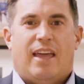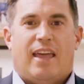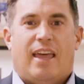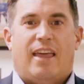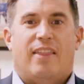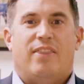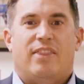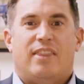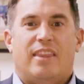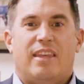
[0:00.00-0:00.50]

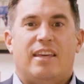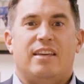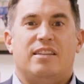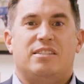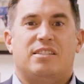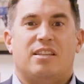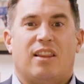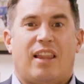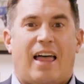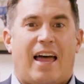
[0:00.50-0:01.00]
In
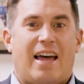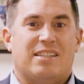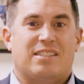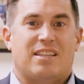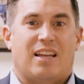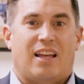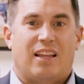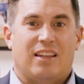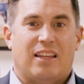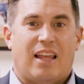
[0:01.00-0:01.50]
these
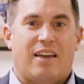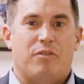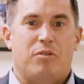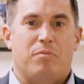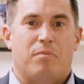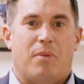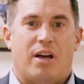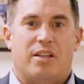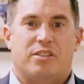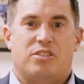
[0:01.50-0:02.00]
last
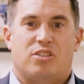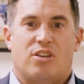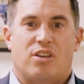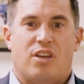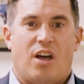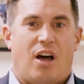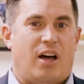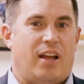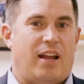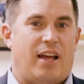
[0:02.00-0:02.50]
11 months,
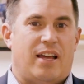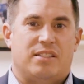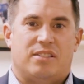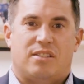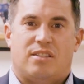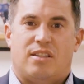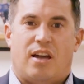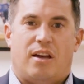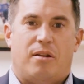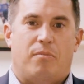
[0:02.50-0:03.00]
God has
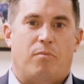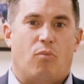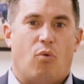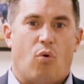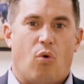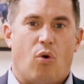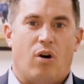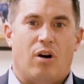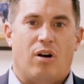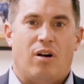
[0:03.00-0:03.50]
done
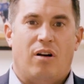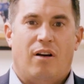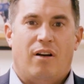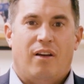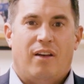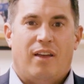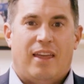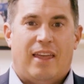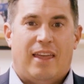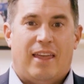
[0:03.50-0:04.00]
more
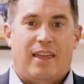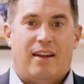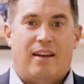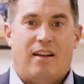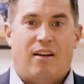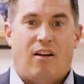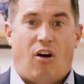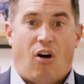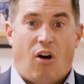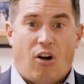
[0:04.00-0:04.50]

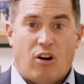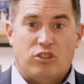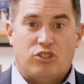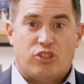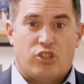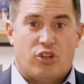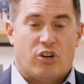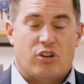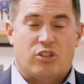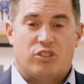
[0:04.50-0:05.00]
in our
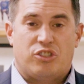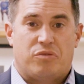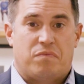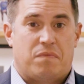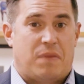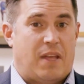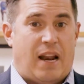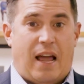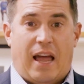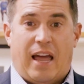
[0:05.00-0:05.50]
church
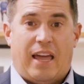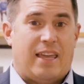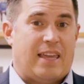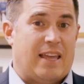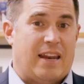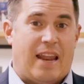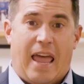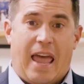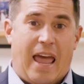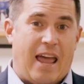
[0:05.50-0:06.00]
than I
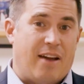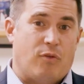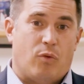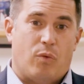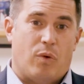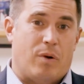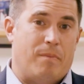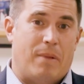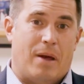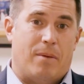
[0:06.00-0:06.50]
can ever
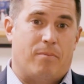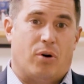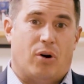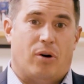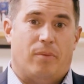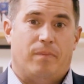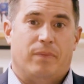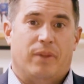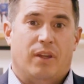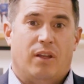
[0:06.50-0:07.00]
remember.